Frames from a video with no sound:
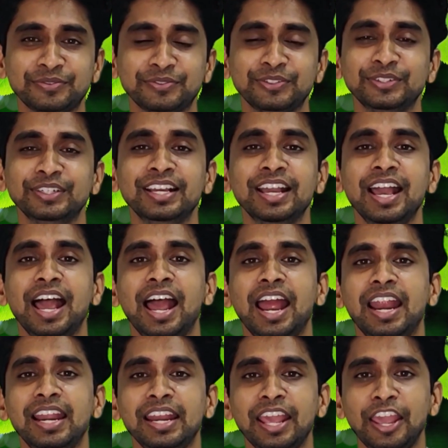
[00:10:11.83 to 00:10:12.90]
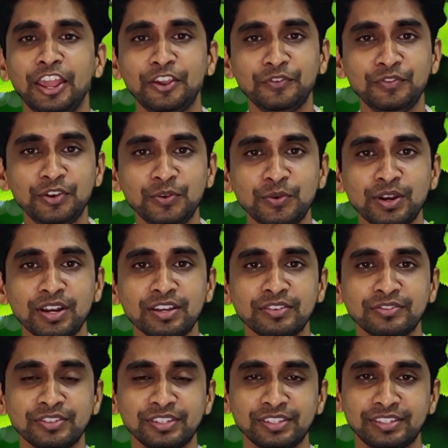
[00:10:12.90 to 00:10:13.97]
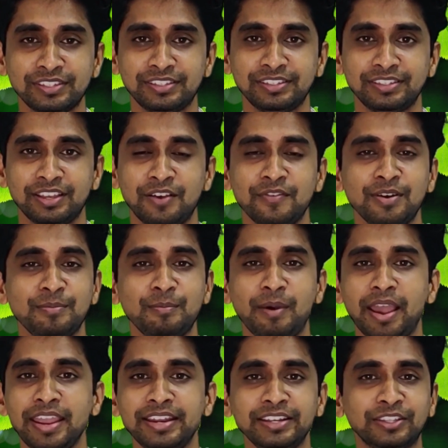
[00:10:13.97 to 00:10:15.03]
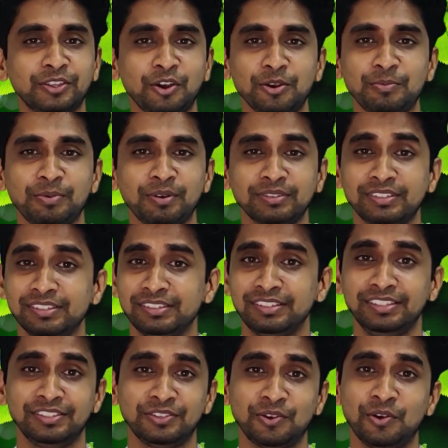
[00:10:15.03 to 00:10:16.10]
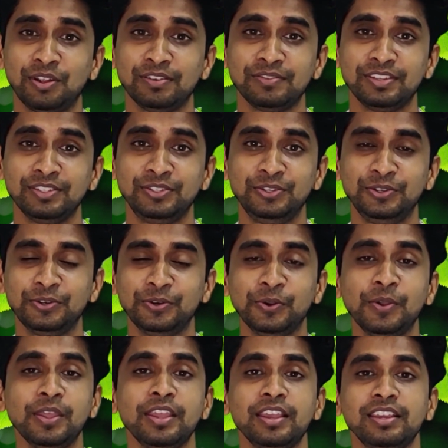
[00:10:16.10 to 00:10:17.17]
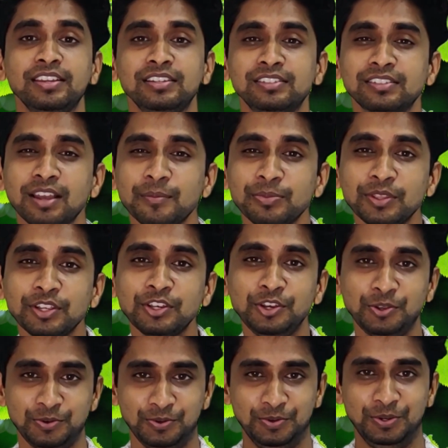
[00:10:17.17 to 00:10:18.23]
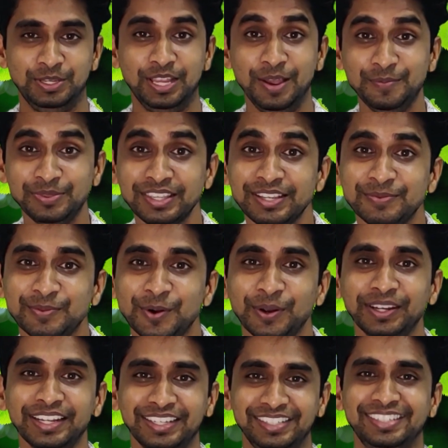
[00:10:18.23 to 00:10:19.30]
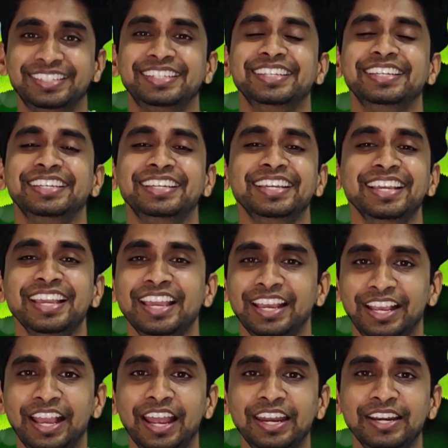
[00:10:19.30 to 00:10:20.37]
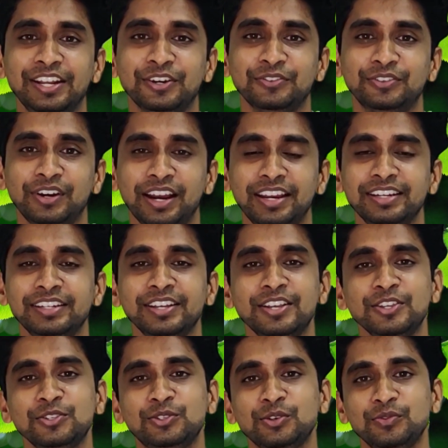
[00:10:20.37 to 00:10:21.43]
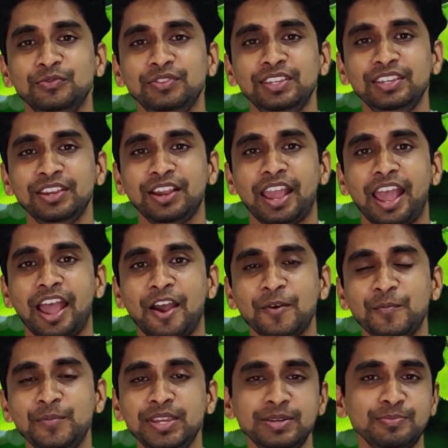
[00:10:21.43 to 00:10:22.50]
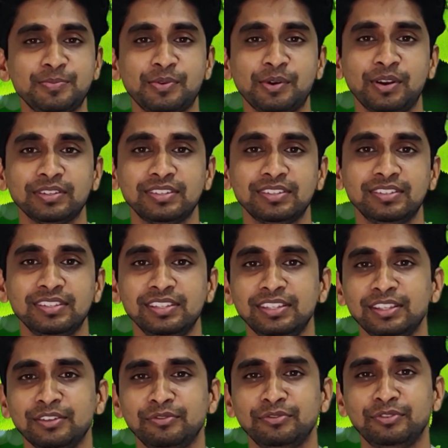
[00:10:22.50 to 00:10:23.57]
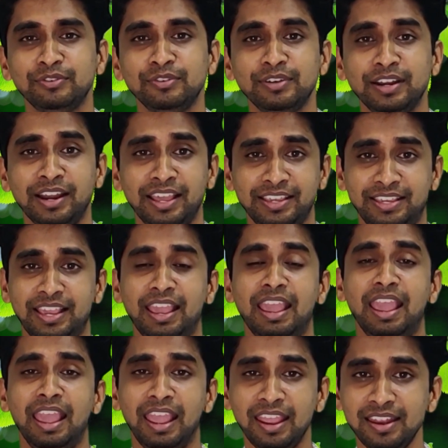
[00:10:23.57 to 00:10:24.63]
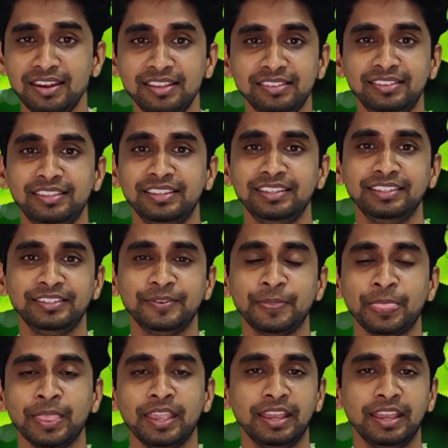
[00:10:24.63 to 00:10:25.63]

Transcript: food, and every one of us, our mind thought process is always, it's something new, something more tasty, kind of, right? So we have been processing the food like anything,